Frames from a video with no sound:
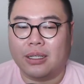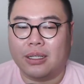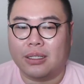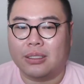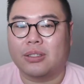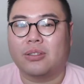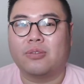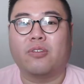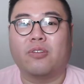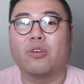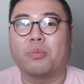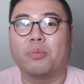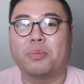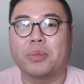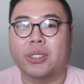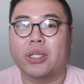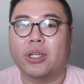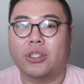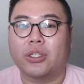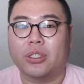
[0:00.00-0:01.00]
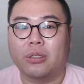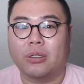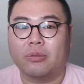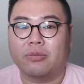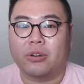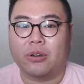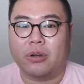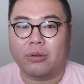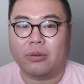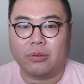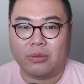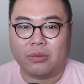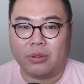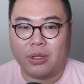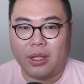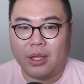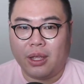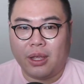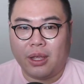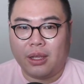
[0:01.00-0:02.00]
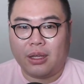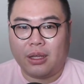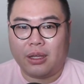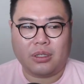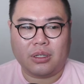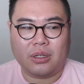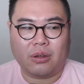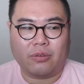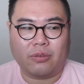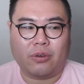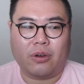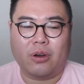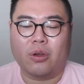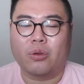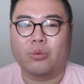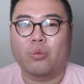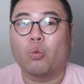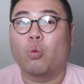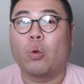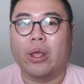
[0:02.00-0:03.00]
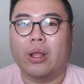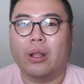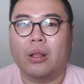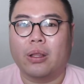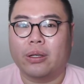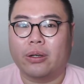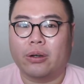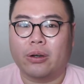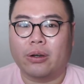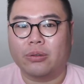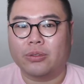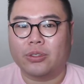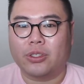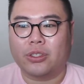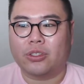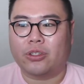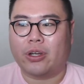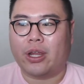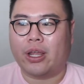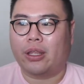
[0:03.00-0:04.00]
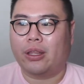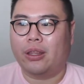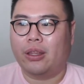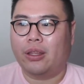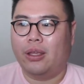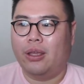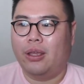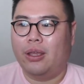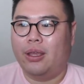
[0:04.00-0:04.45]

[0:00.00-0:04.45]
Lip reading: in full possession of her own will and her own strength.